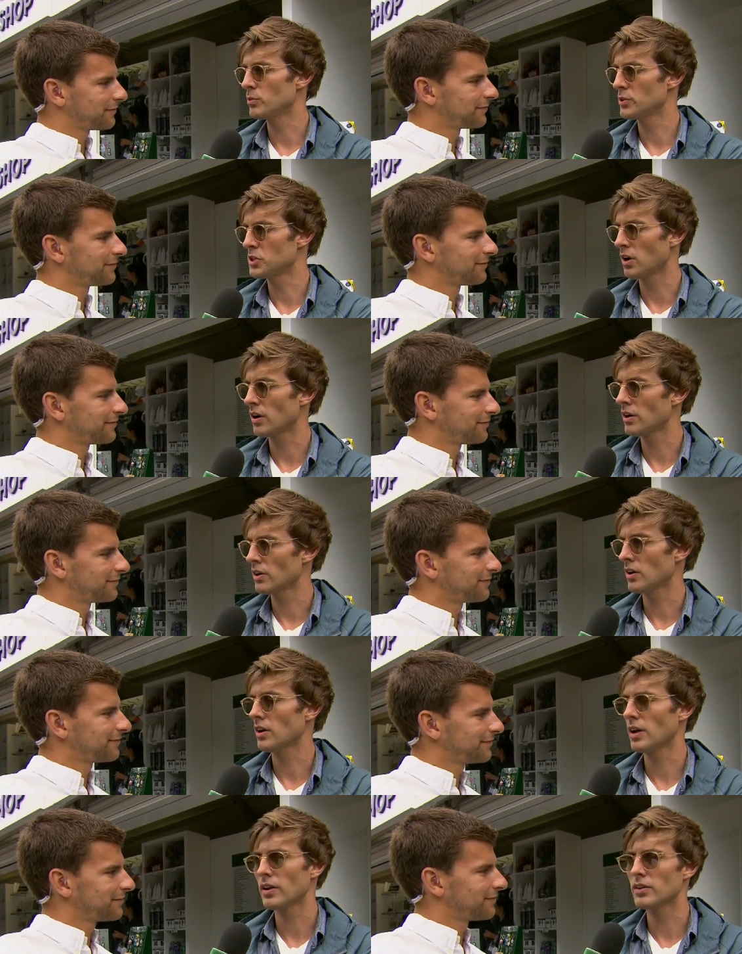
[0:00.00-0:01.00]

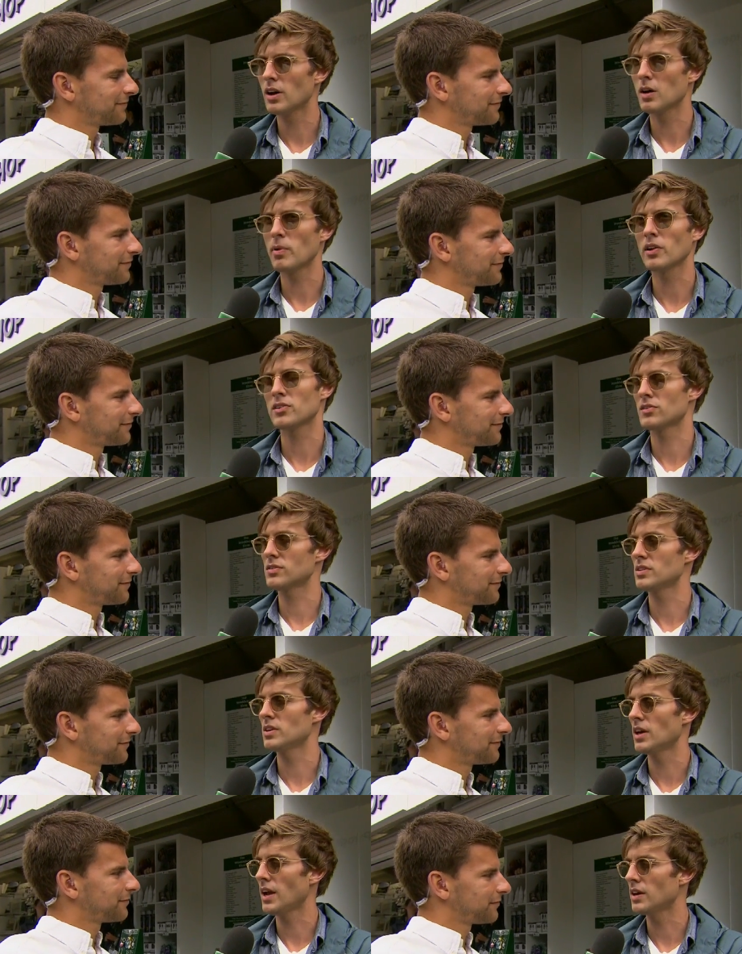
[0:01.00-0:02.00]
Speaker 1: Bouchard and uh, about to
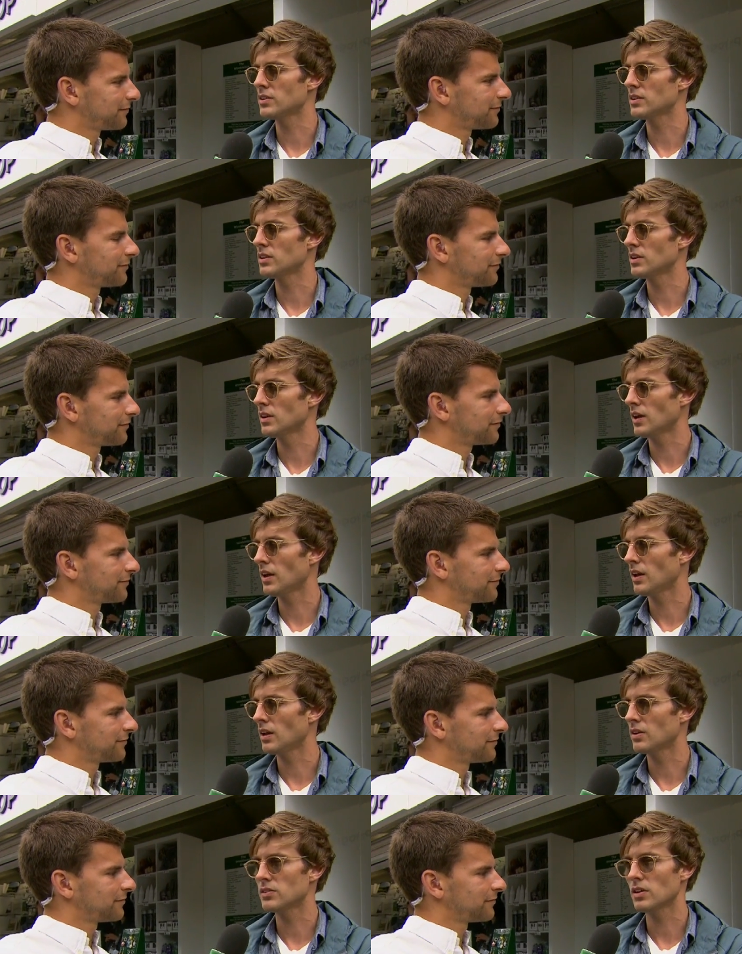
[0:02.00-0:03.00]
see Andy
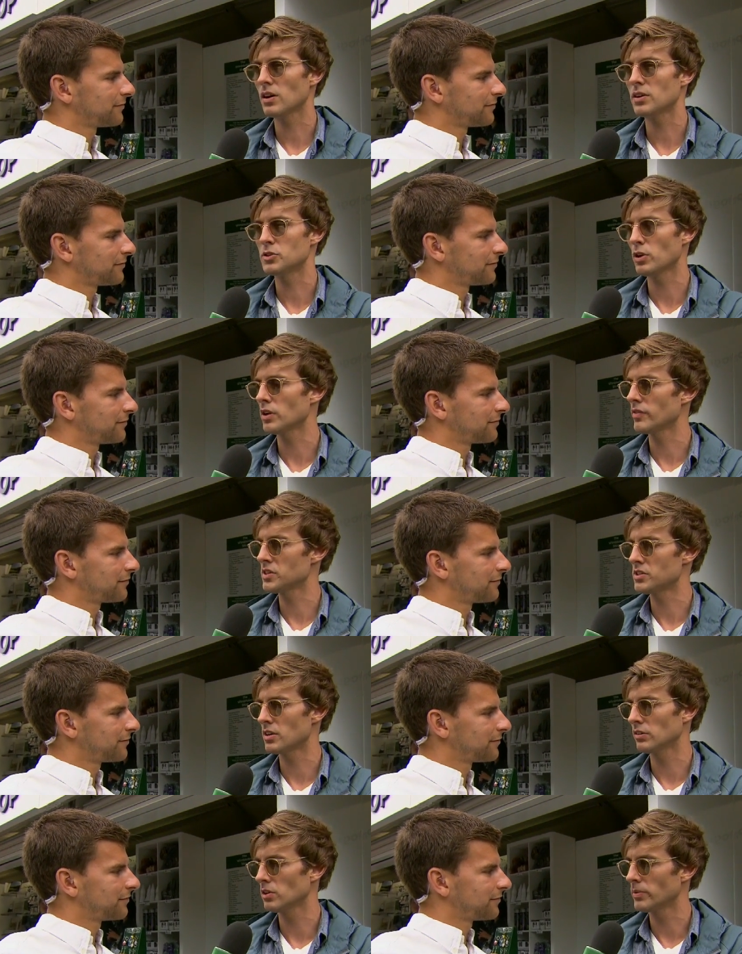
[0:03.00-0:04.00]
and uh,
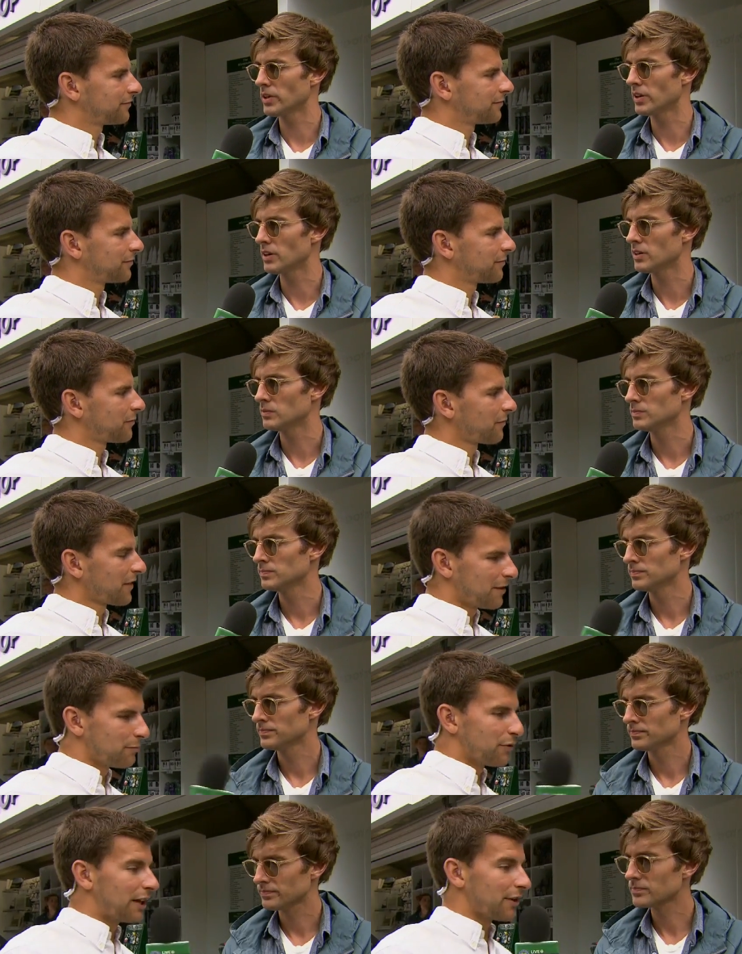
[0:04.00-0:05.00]
Djokovic in a little bit here.
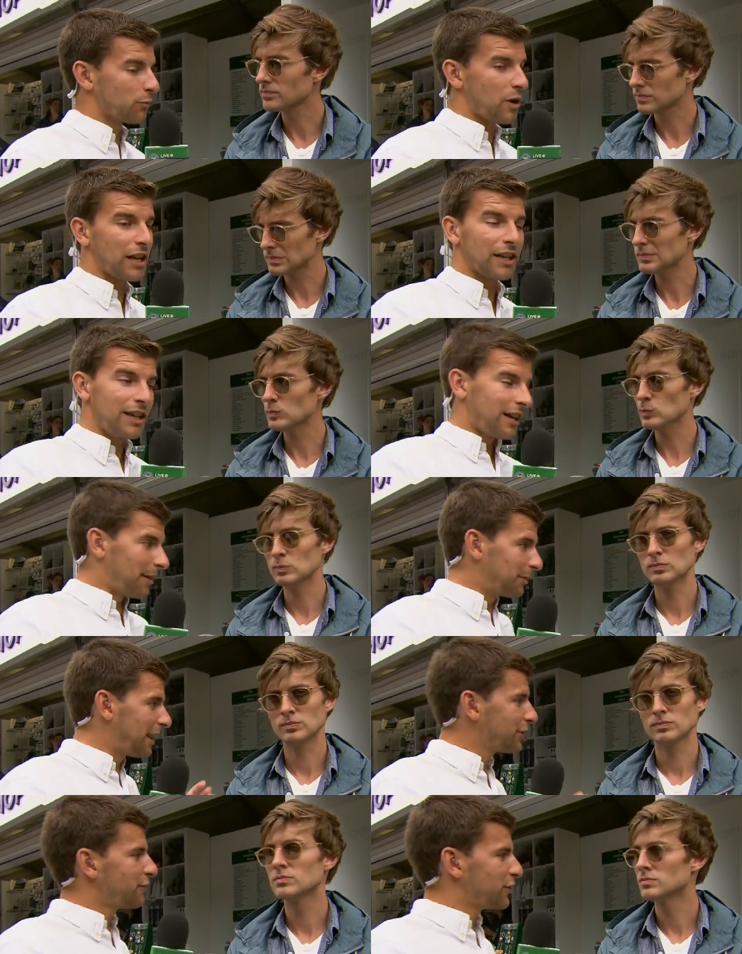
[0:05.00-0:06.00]
Brilliant. Well,
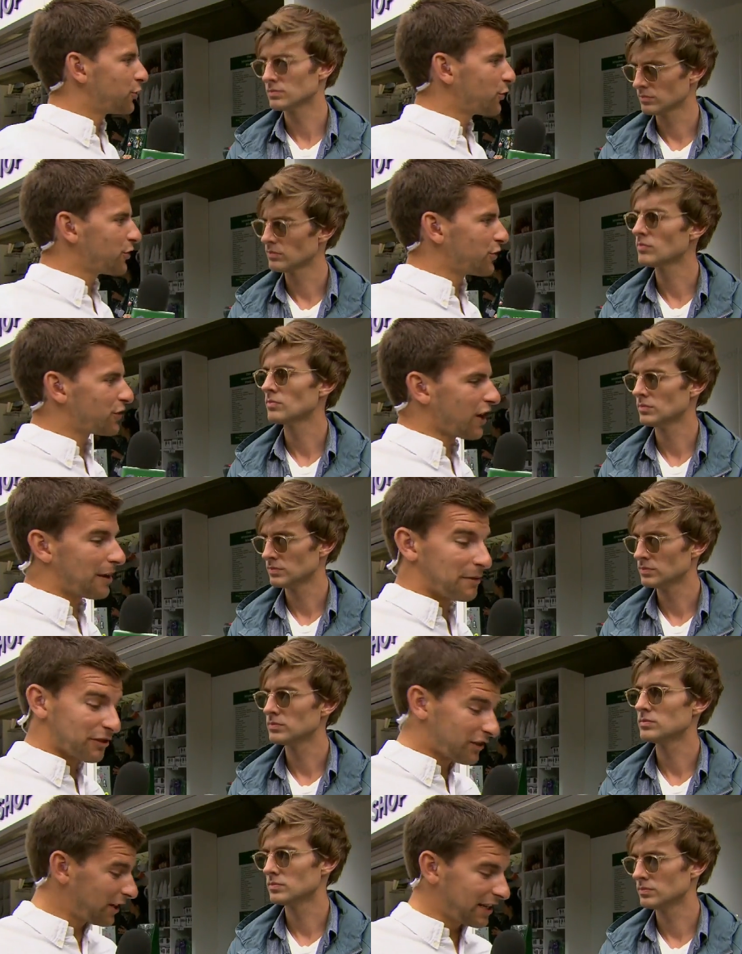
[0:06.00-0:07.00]
Speaker 2: I'm glad you've enjoyed your
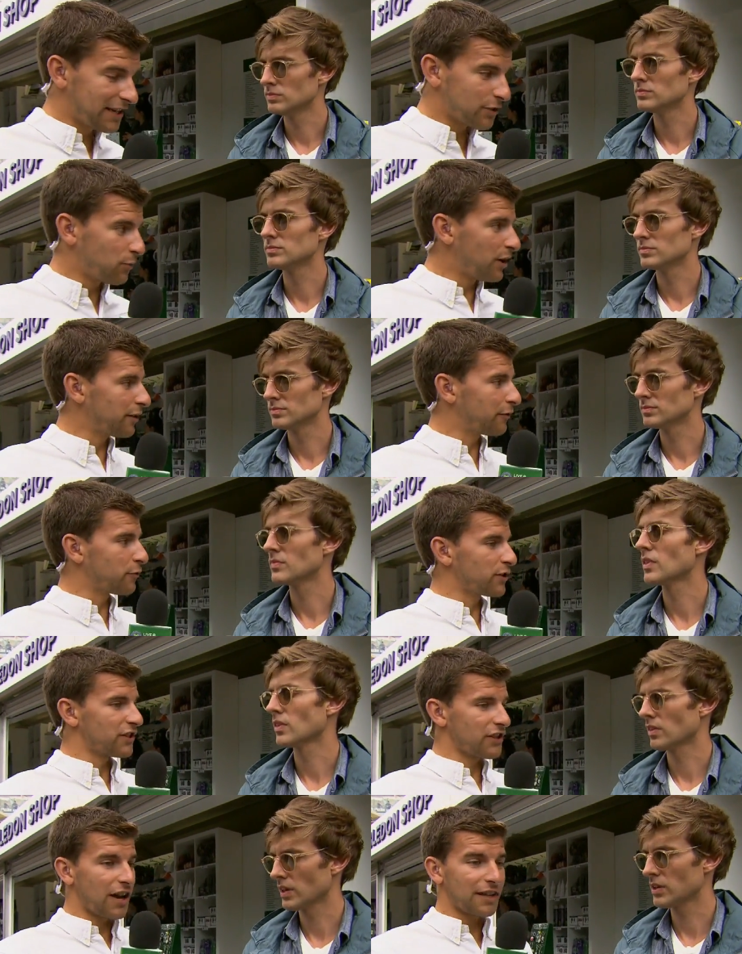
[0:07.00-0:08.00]
time. It certainly is a wonderful
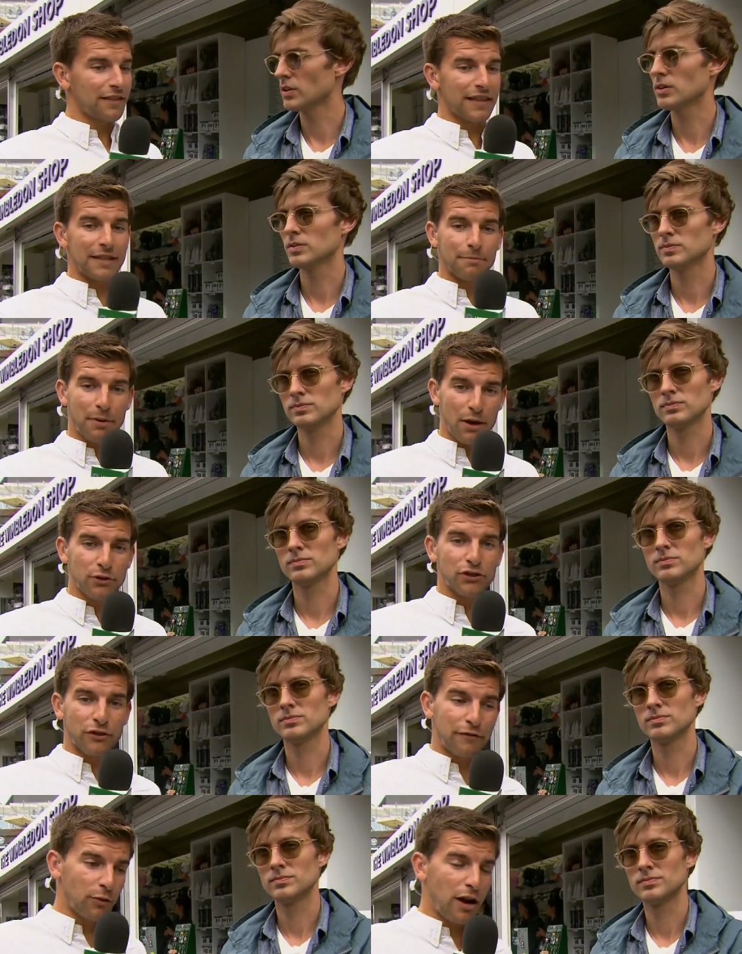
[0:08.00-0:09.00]
design. The
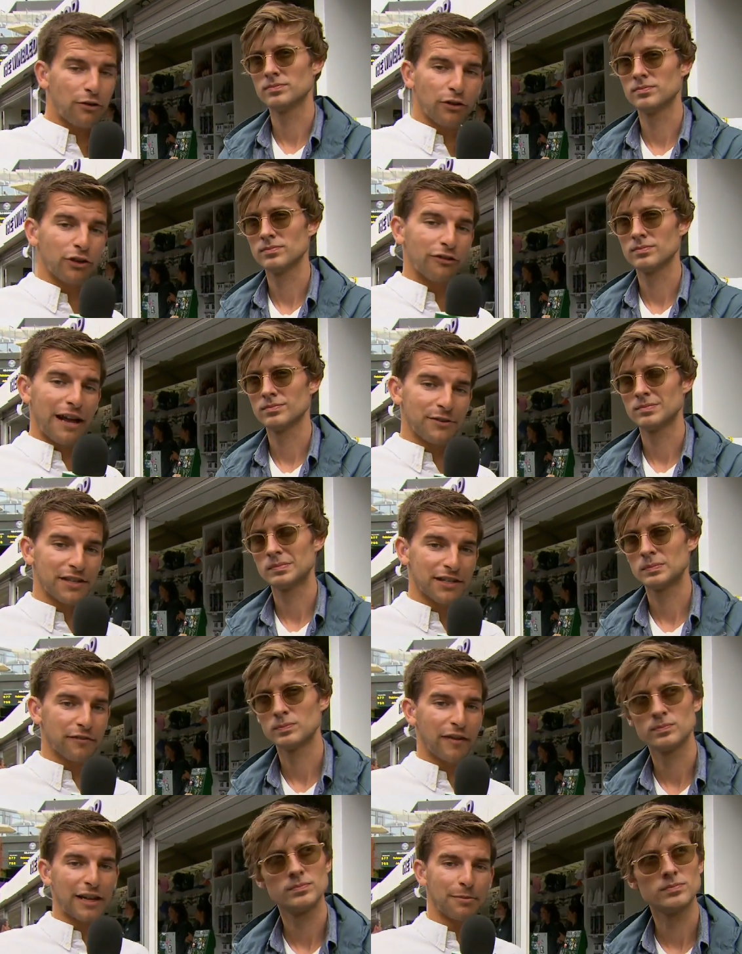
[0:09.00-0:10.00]
poster, if you are on the grounds,
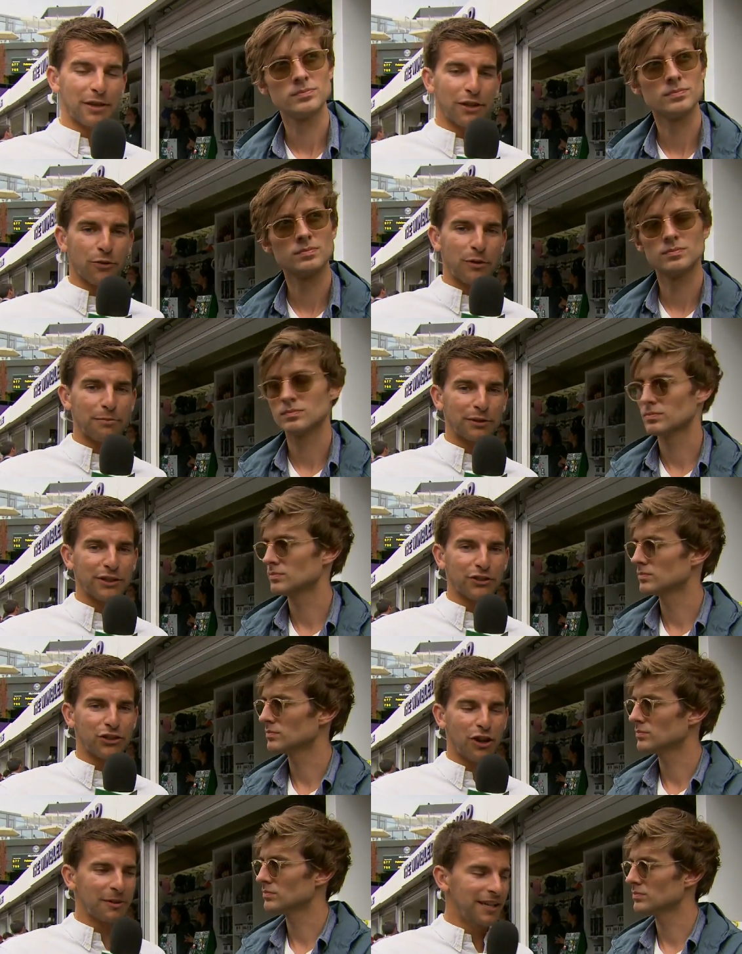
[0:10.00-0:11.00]
is available at the
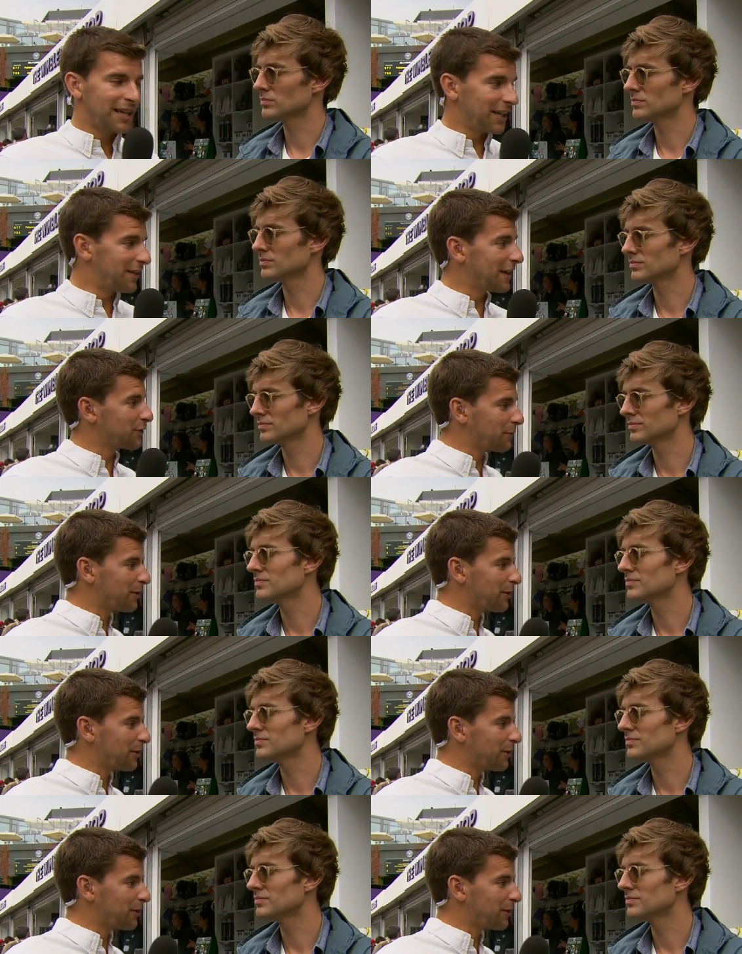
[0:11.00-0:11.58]
Wimbledon shop. And thanks